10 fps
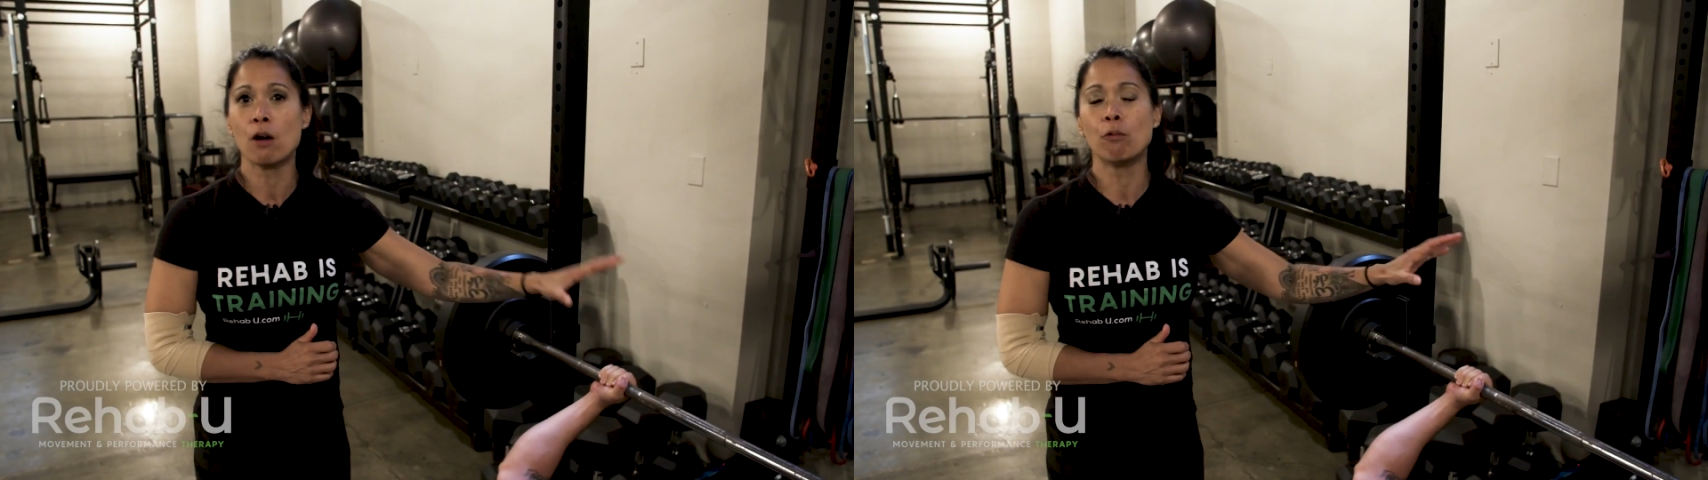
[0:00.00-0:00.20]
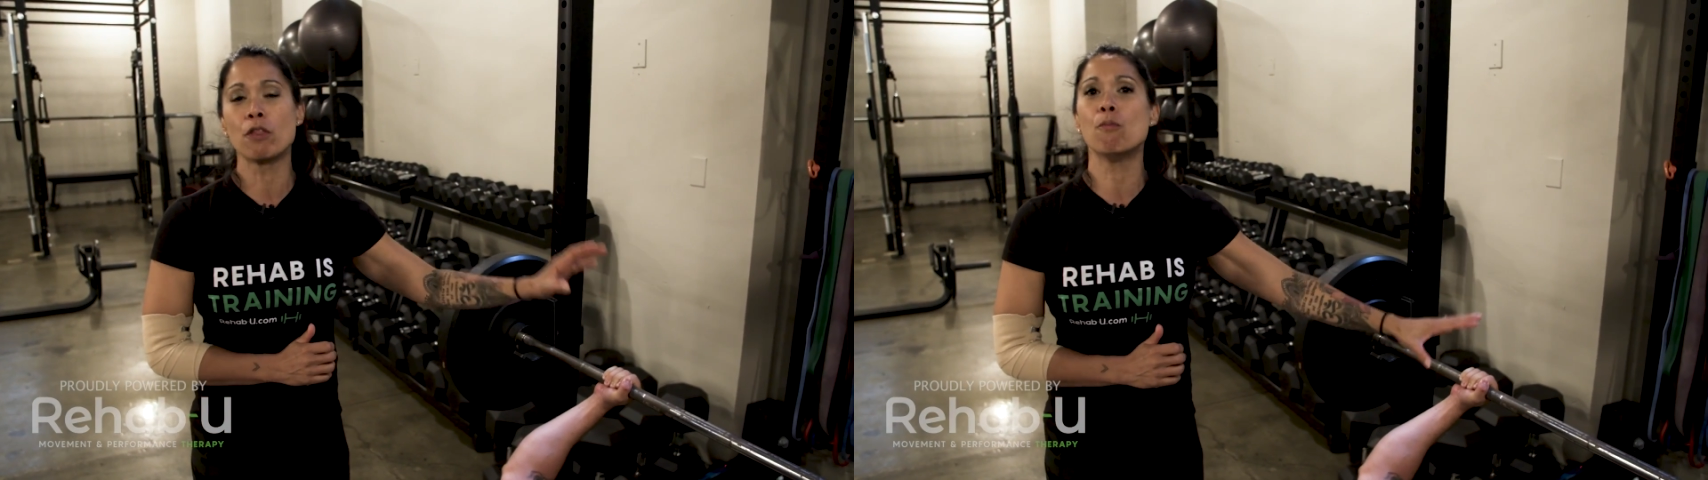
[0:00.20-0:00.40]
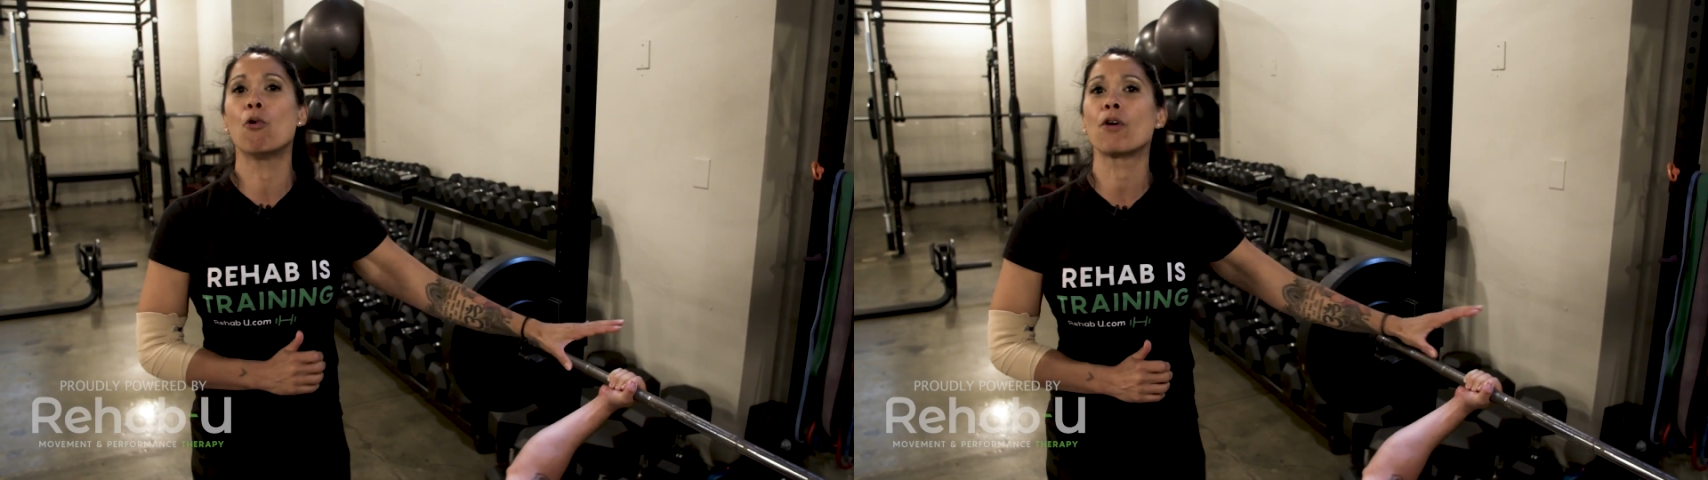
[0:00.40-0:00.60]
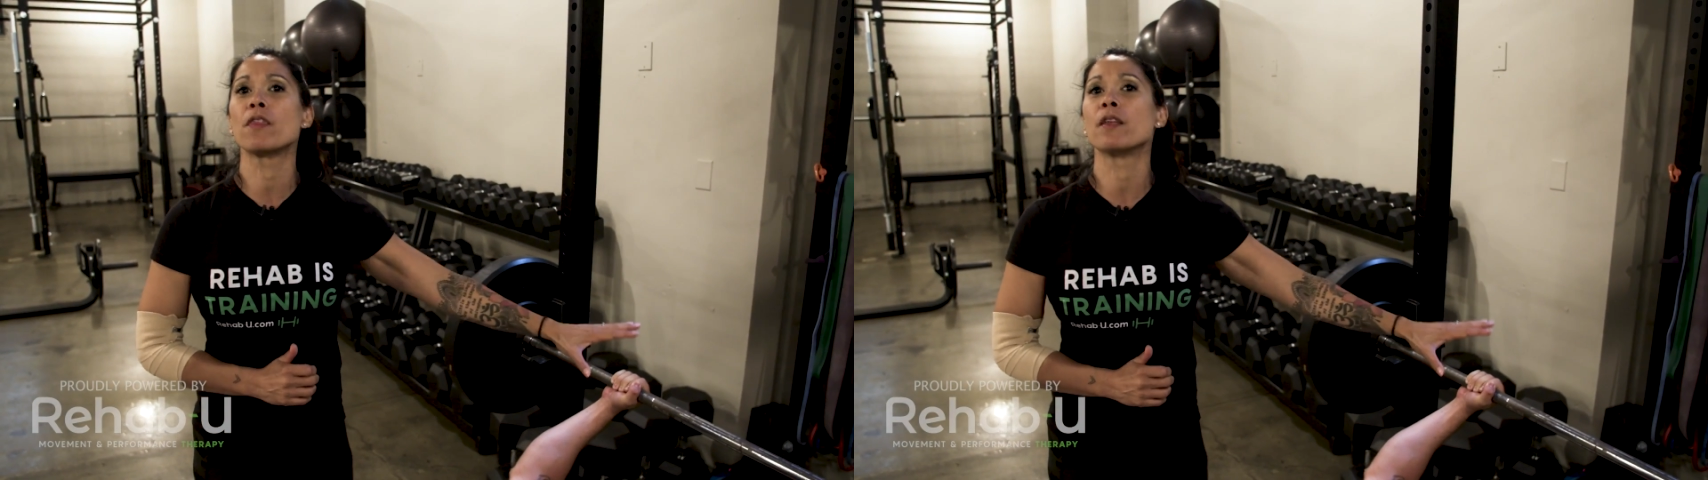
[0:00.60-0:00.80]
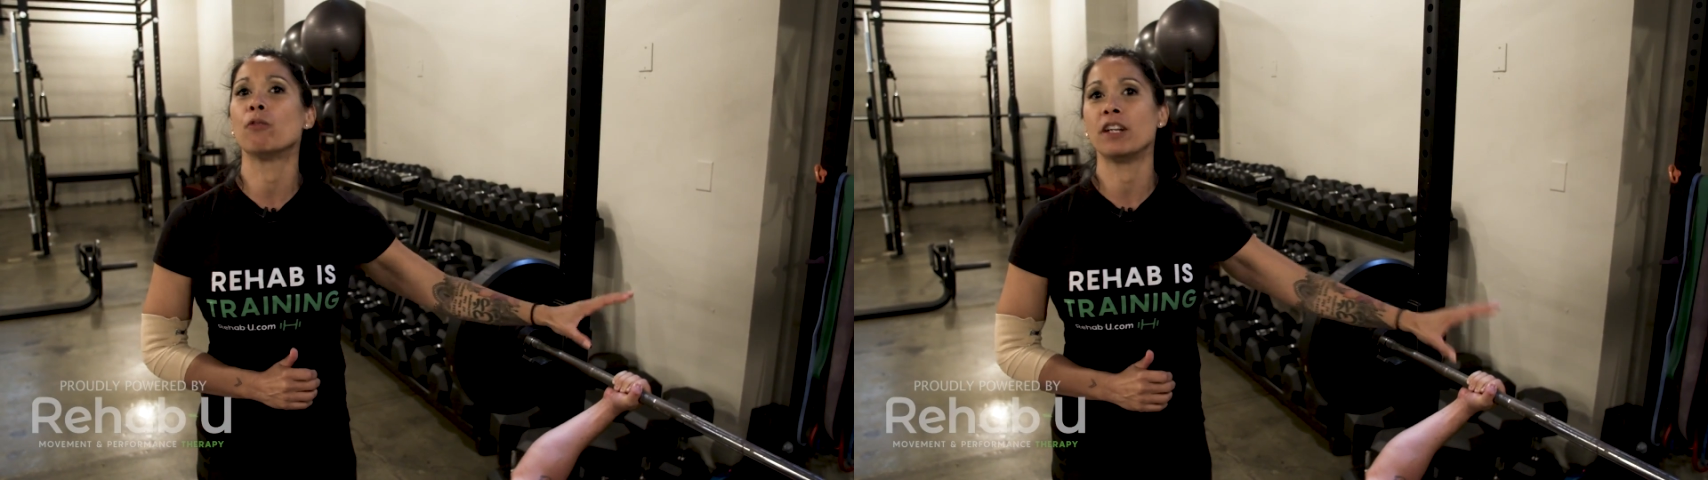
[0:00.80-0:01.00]
with more
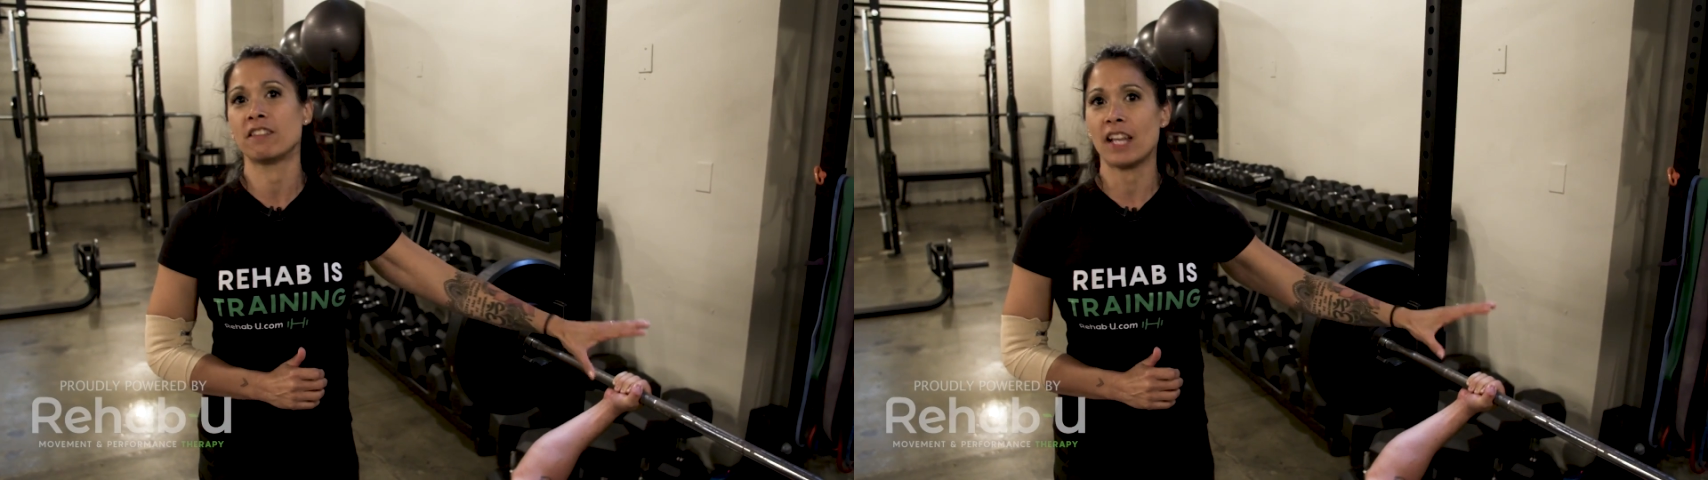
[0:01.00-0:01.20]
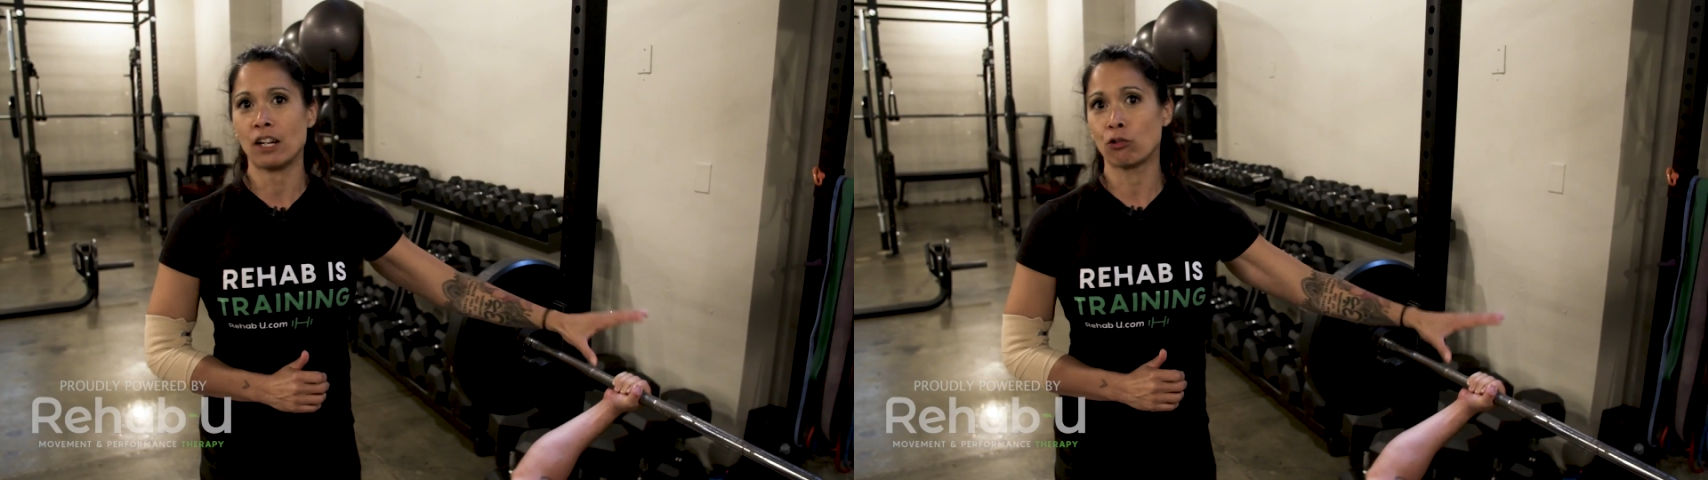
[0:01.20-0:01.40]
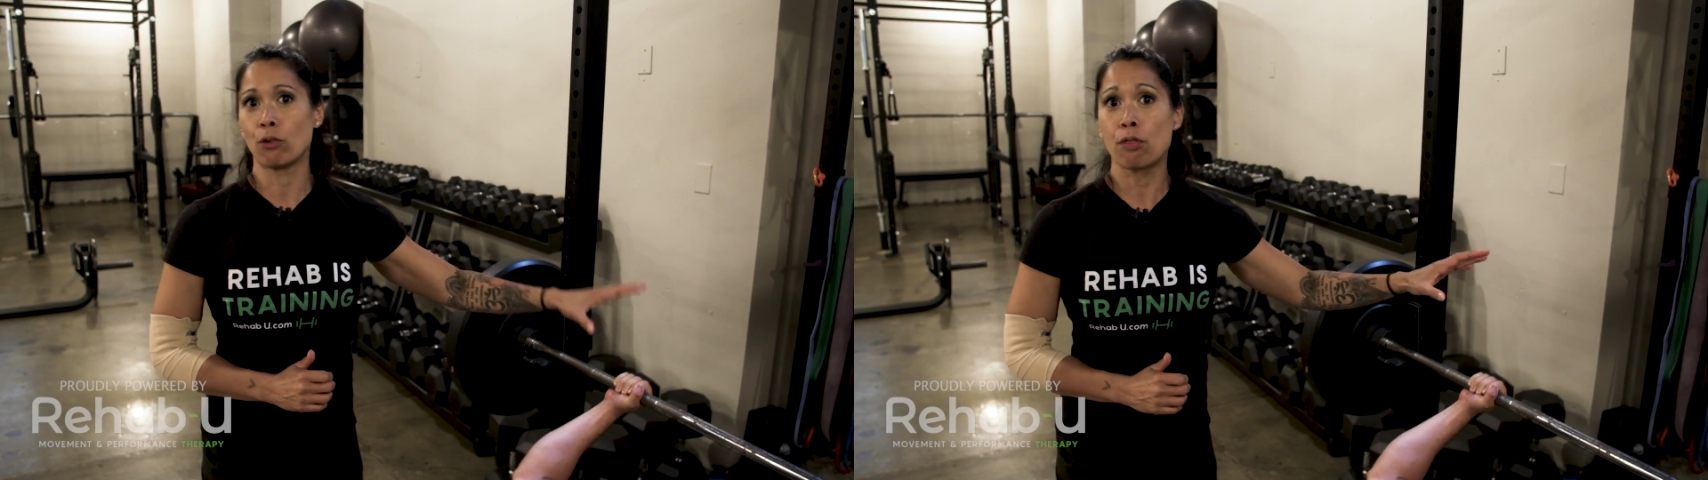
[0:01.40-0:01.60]
than what his actual